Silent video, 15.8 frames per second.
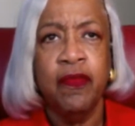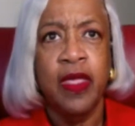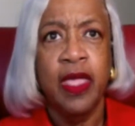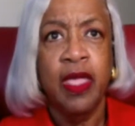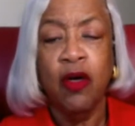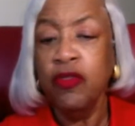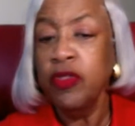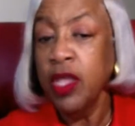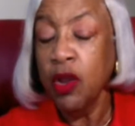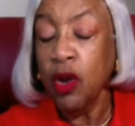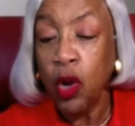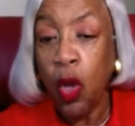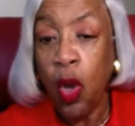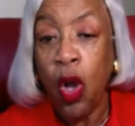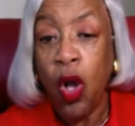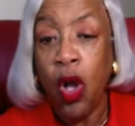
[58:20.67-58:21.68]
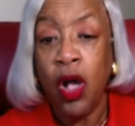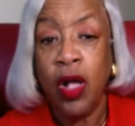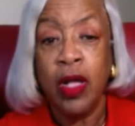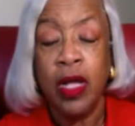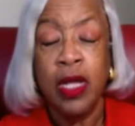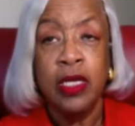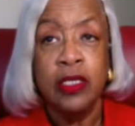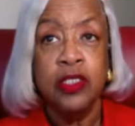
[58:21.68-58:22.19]
healthcare law,
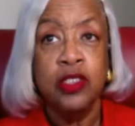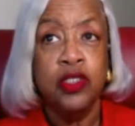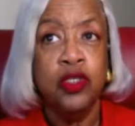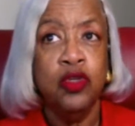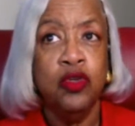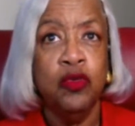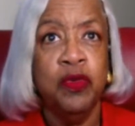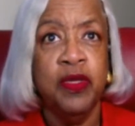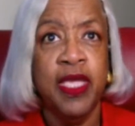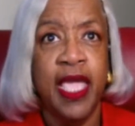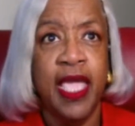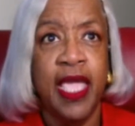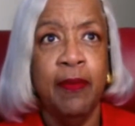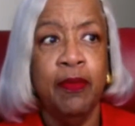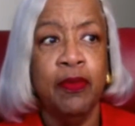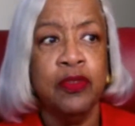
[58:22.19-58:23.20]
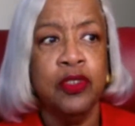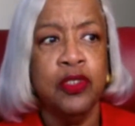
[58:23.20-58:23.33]
to be able